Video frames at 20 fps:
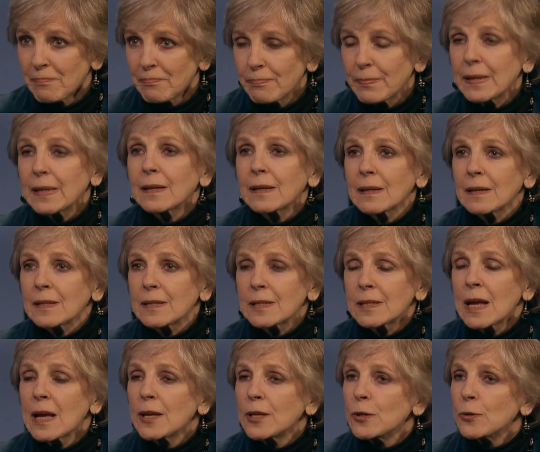because
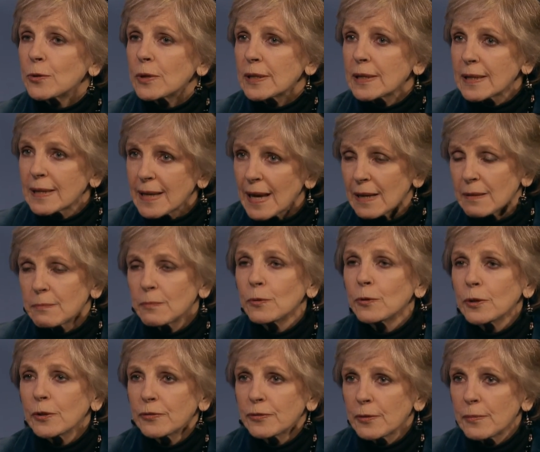you can get
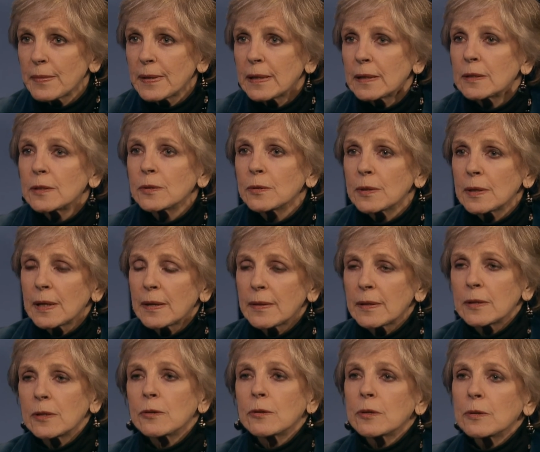more from the annuity
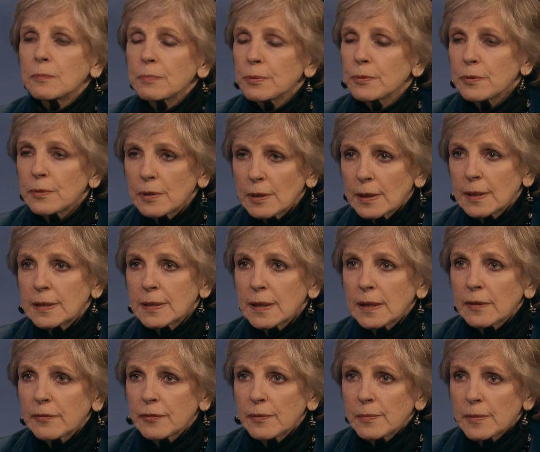than you can prudently
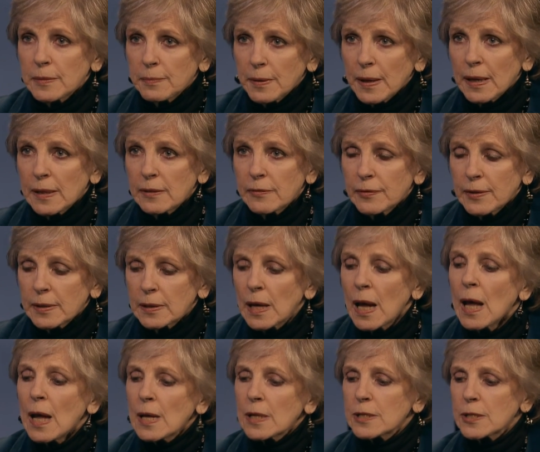take from the bond fund.
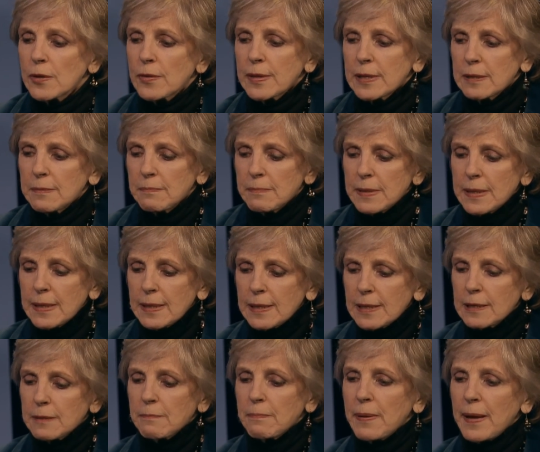So the
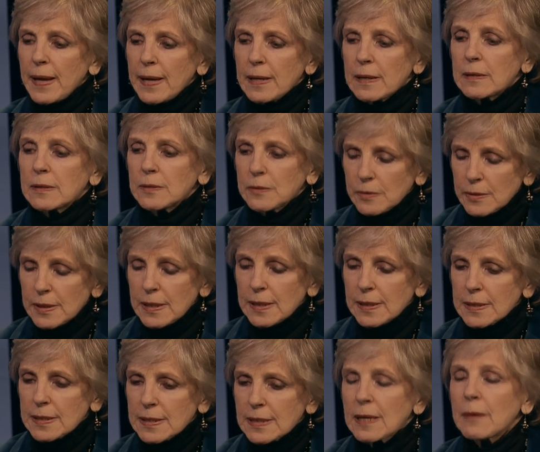immediate pay annuity
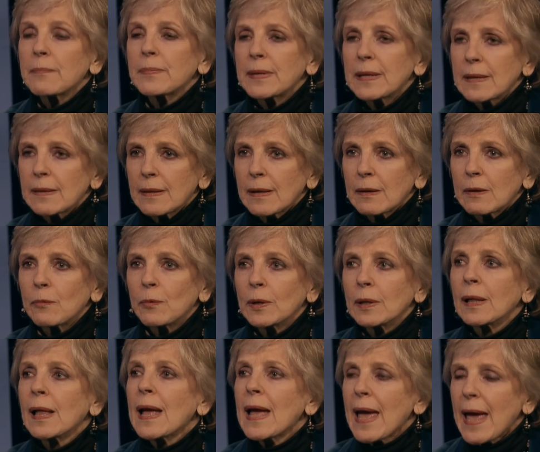is something that
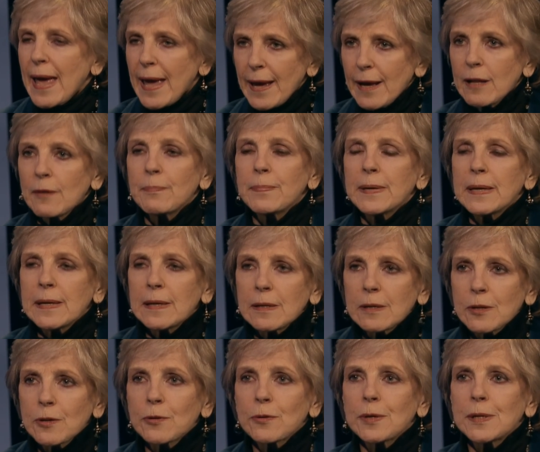will help
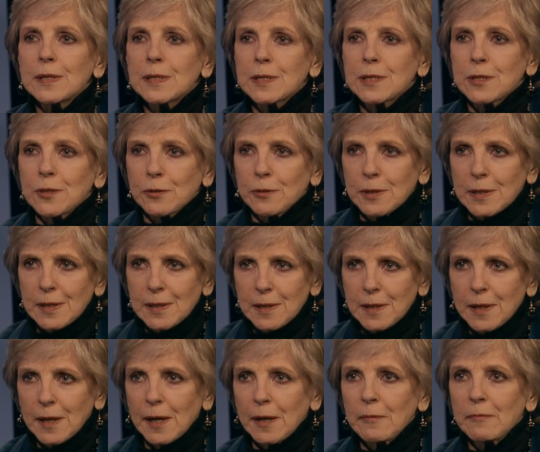increase your
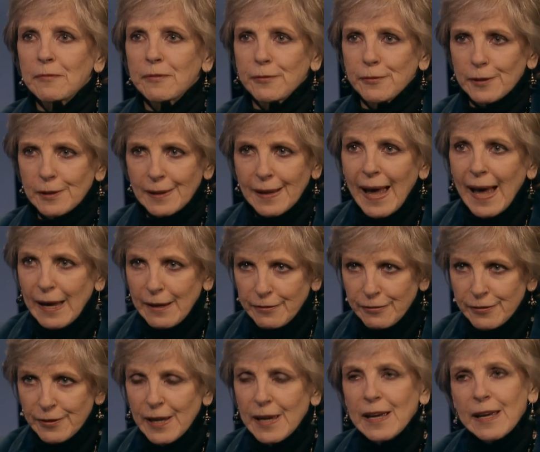income for
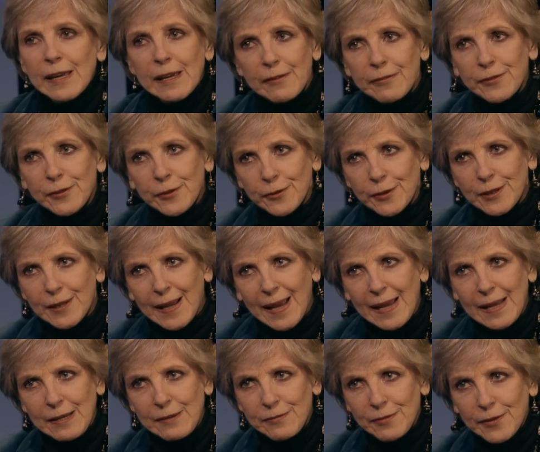life if you're
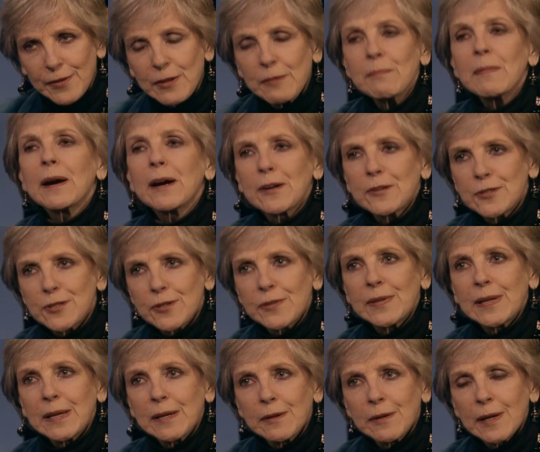kind of on the margin
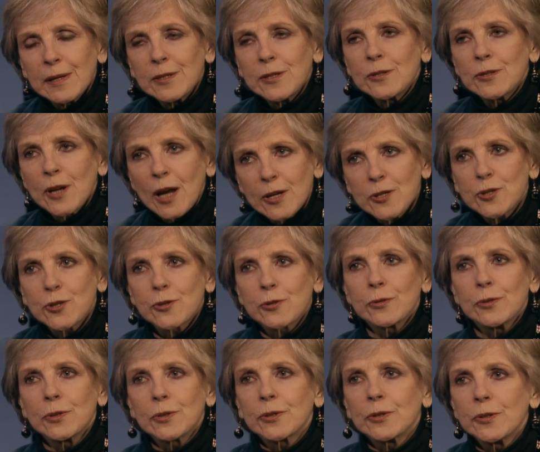there and you're not sure
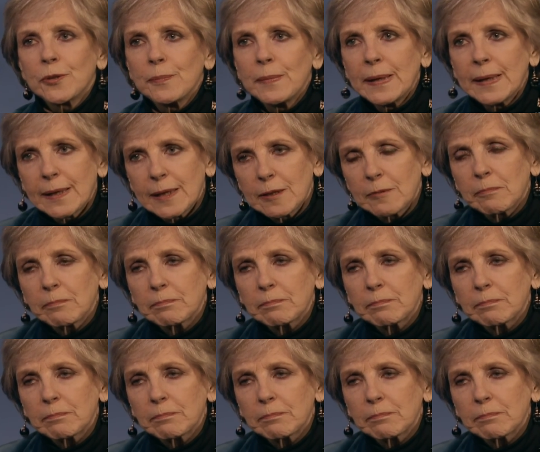you're going to make it.